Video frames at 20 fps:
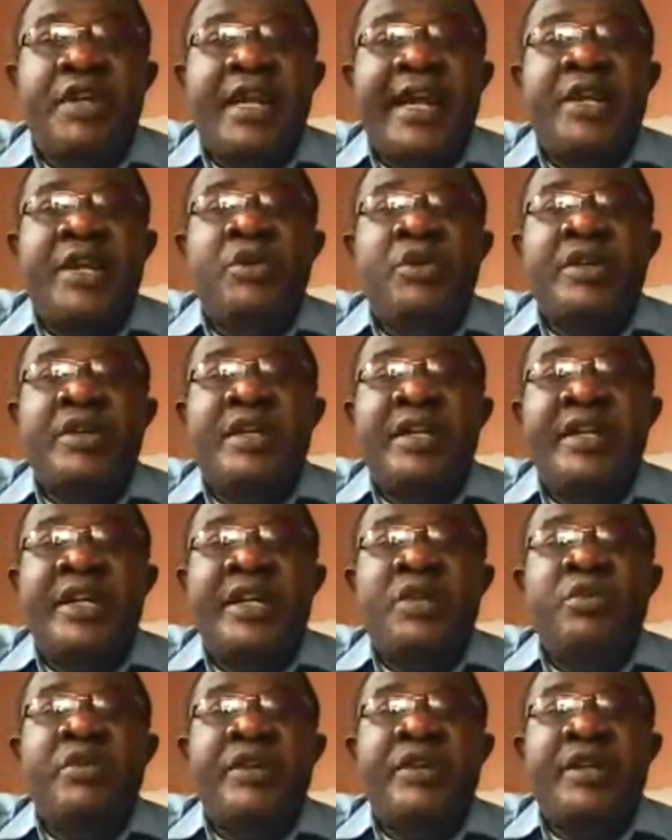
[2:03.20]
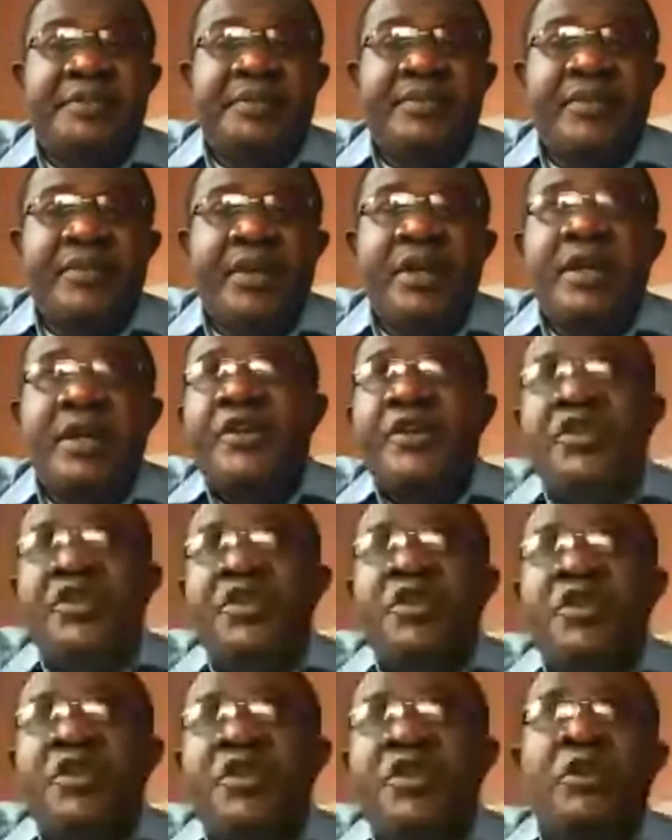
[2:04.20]
will replace it.
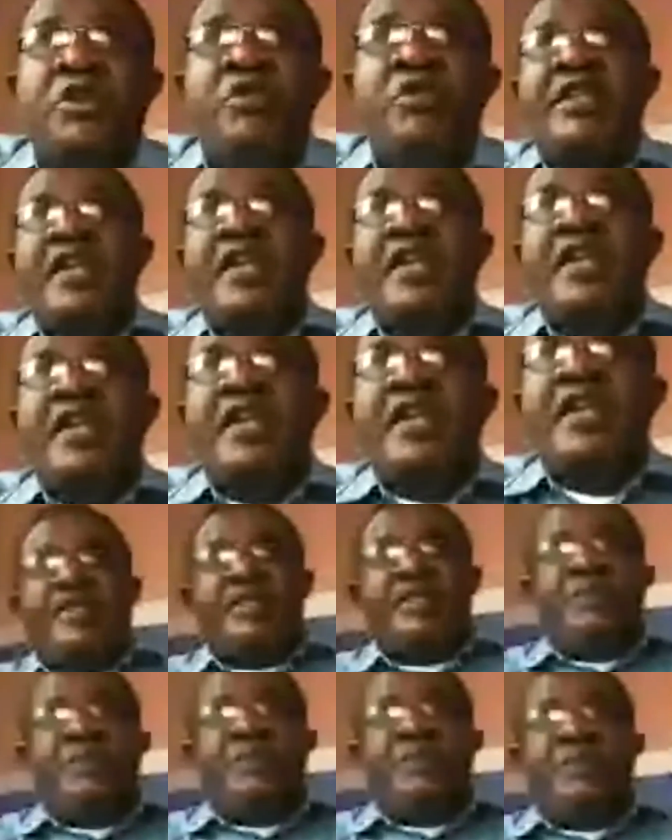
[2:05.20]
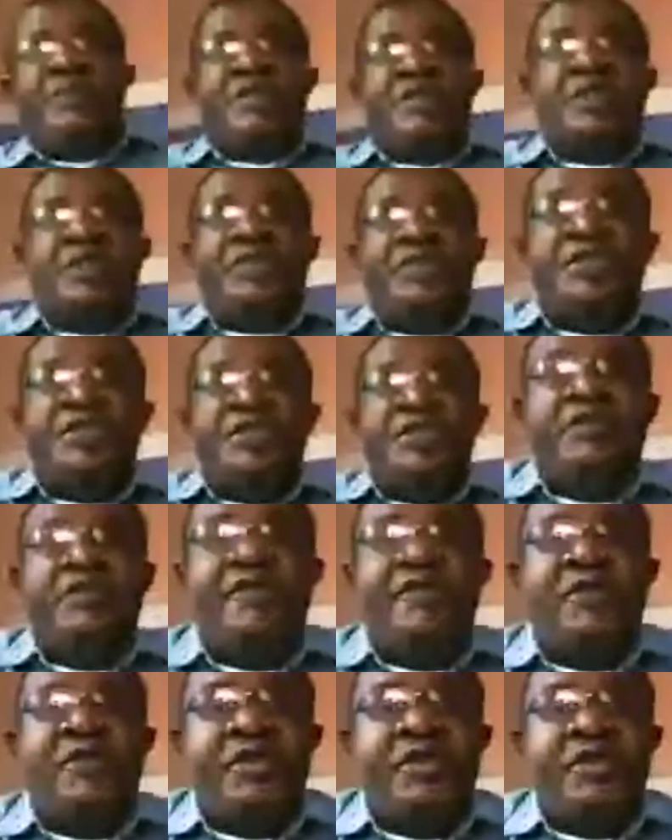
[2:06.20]
You all know what happened to TBC
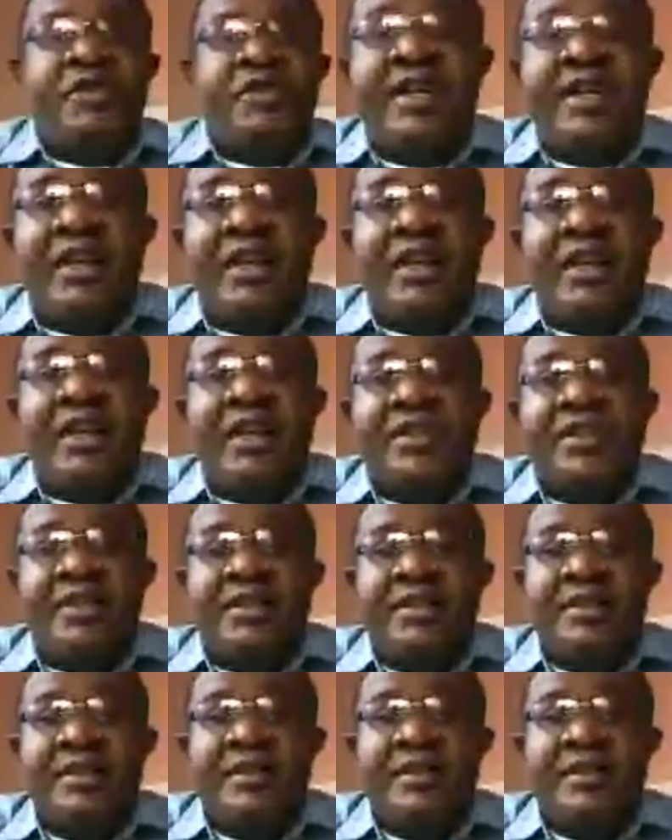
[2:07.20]
004.net last year.